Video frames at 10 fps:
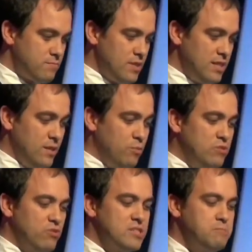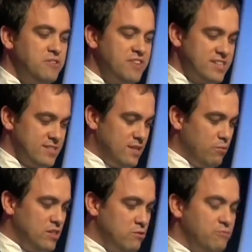They want to experience, they
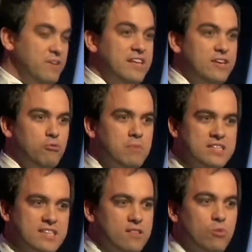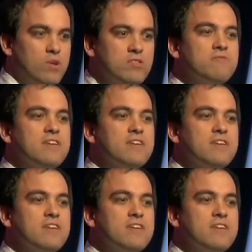want to feel humans, they don't want to feel